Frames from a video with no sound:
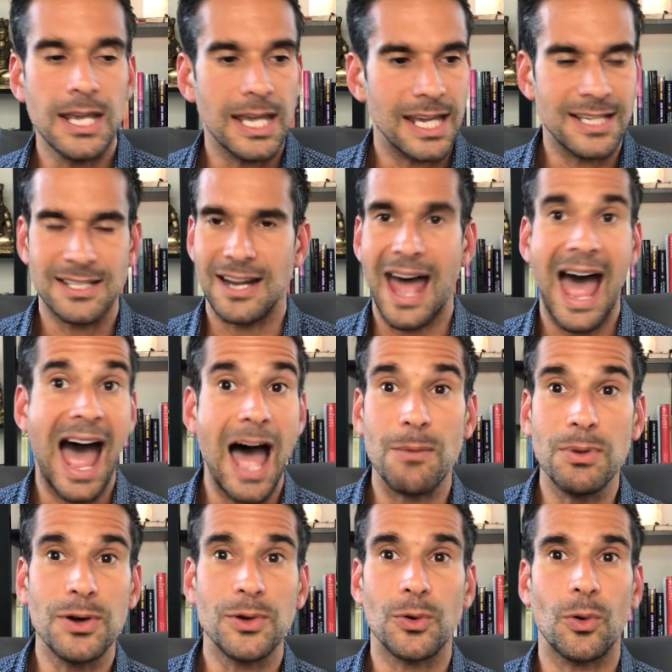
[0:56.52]
Is it a
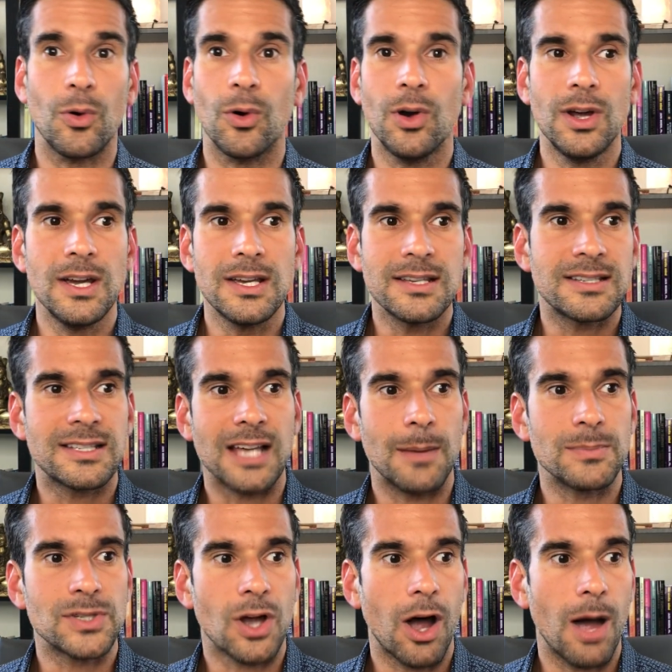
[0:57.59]
habit or
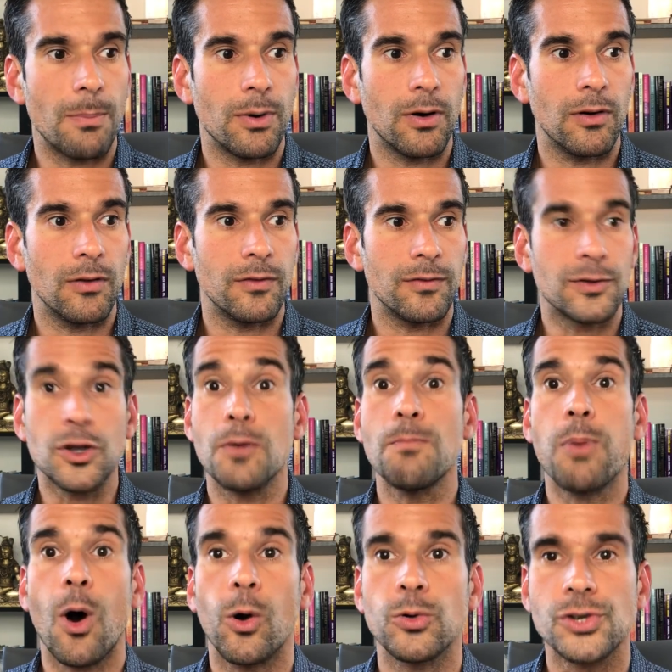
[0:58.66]
some type of
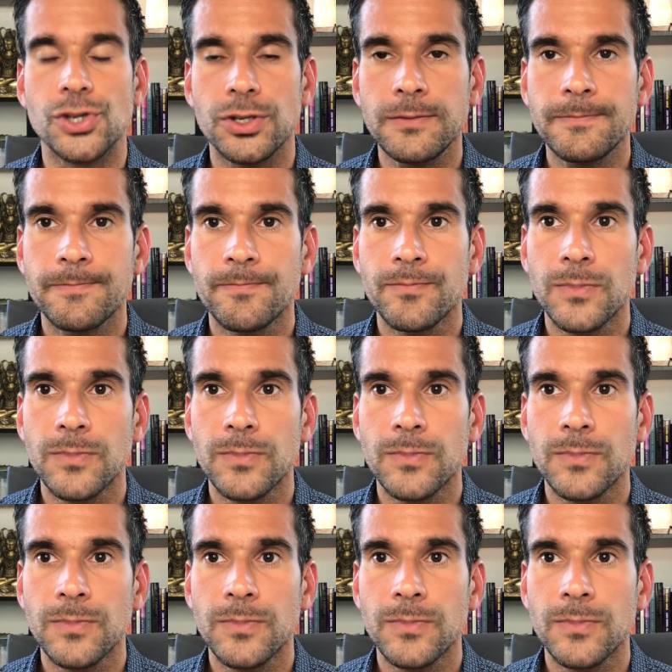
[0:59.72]
compulsion?